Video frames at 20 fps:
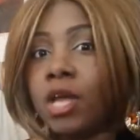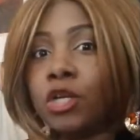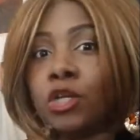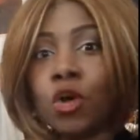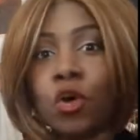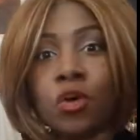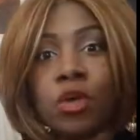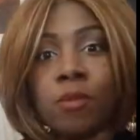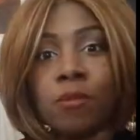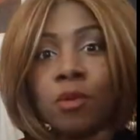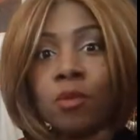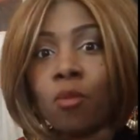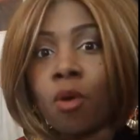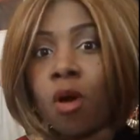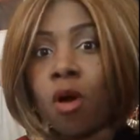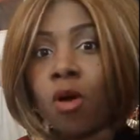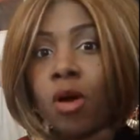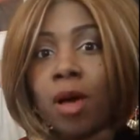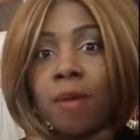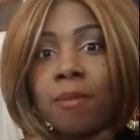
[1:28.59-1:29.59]
Don't get me
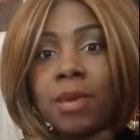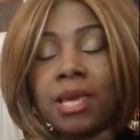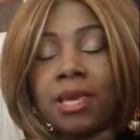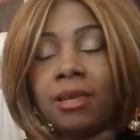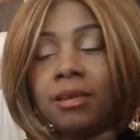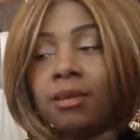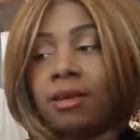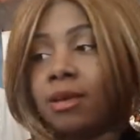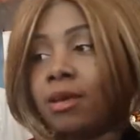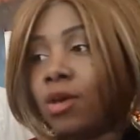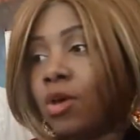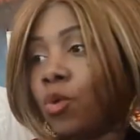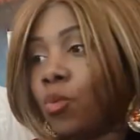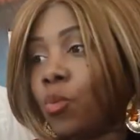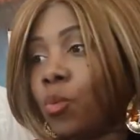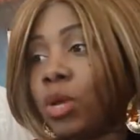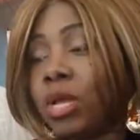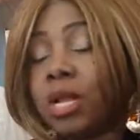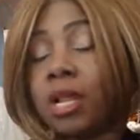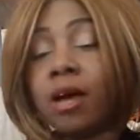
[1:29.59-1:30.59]
wrong. I mean,
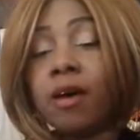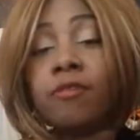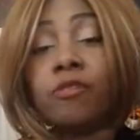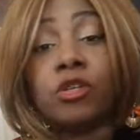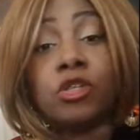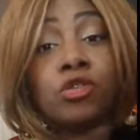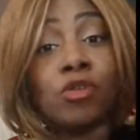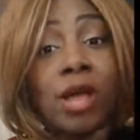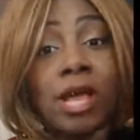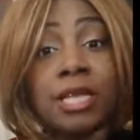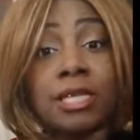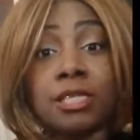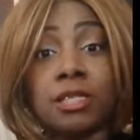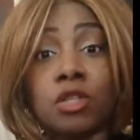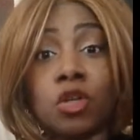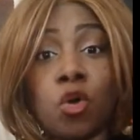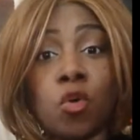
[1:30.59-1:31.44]
we love the dress,